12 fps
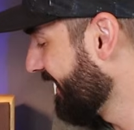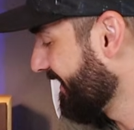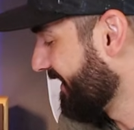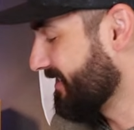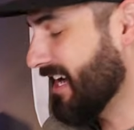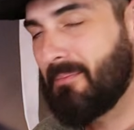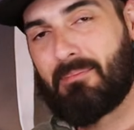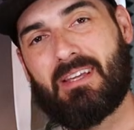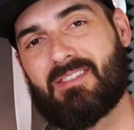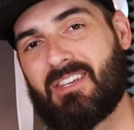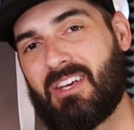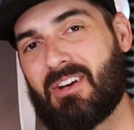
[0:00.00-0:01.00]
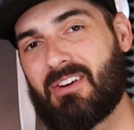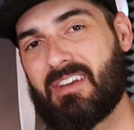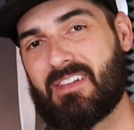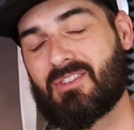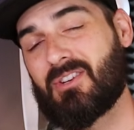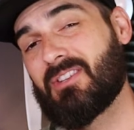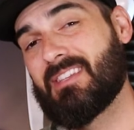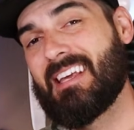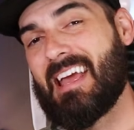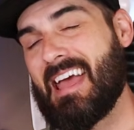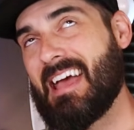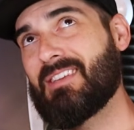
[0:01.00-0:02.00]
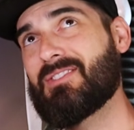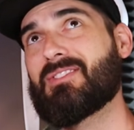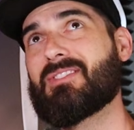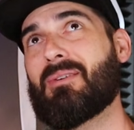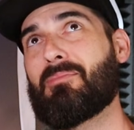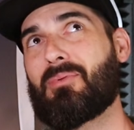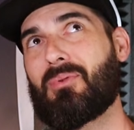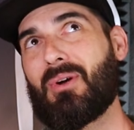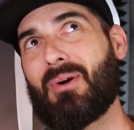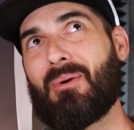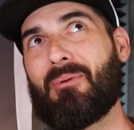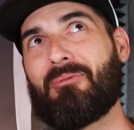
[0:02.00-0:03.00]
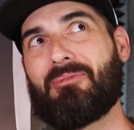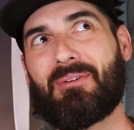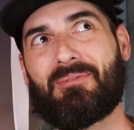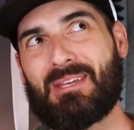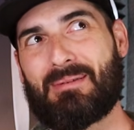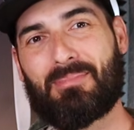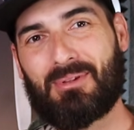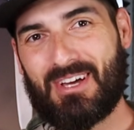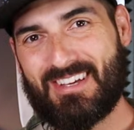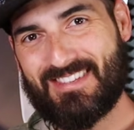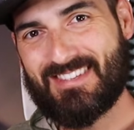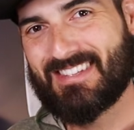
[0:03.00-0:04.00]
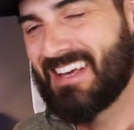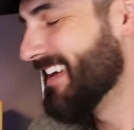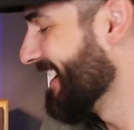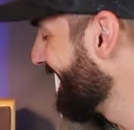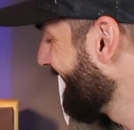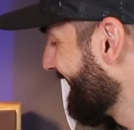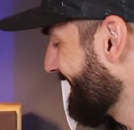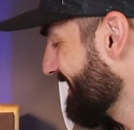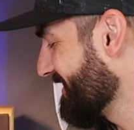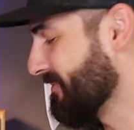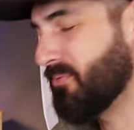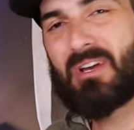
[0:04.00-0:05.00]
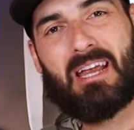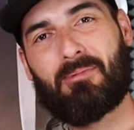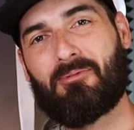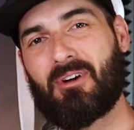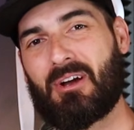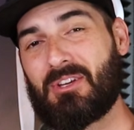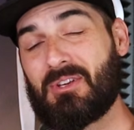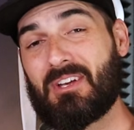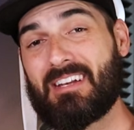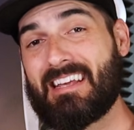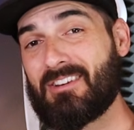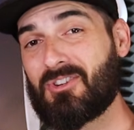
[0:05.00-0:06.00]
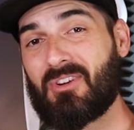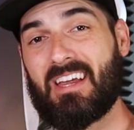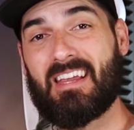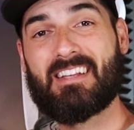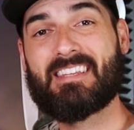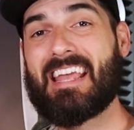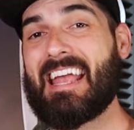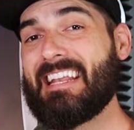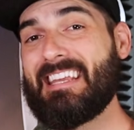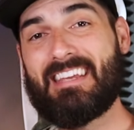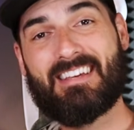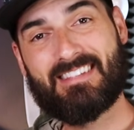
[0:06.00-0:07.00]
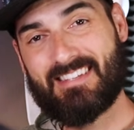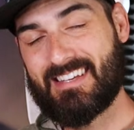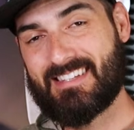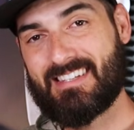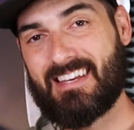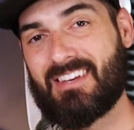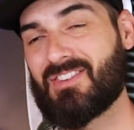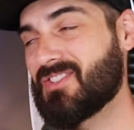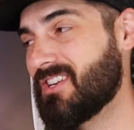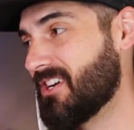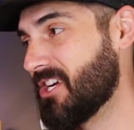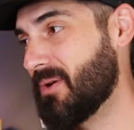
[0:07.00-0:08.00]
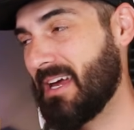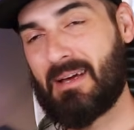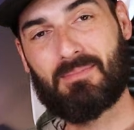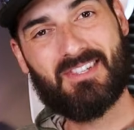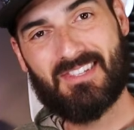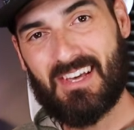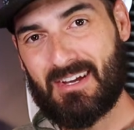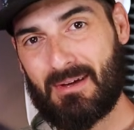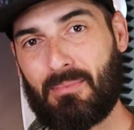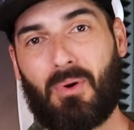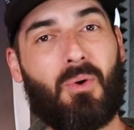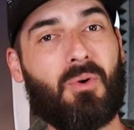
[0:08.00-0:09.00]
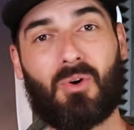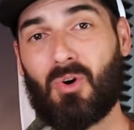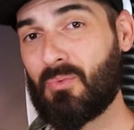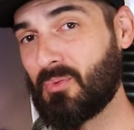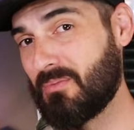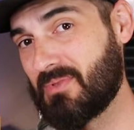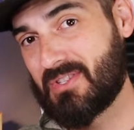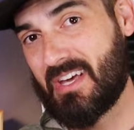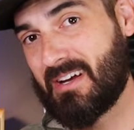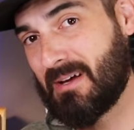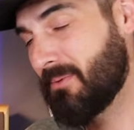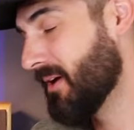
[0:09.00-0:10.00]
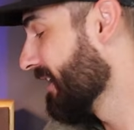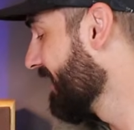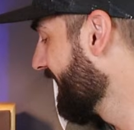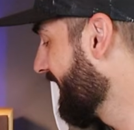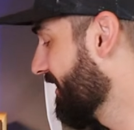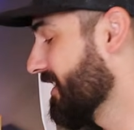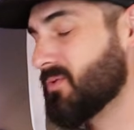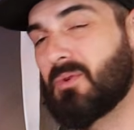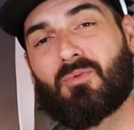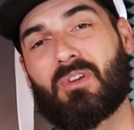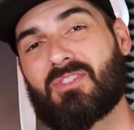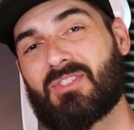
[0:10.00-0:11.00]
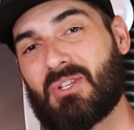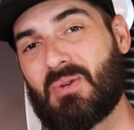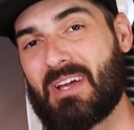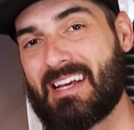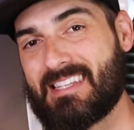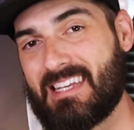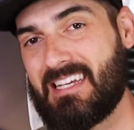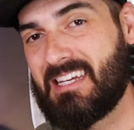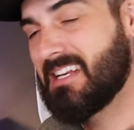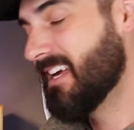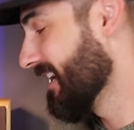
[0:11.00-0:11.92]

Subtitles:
The top piece here is called the S50 Plus. This is the preamplifier you can integrate into any existing stereo amp setup or homeroom setup. This one runs $219.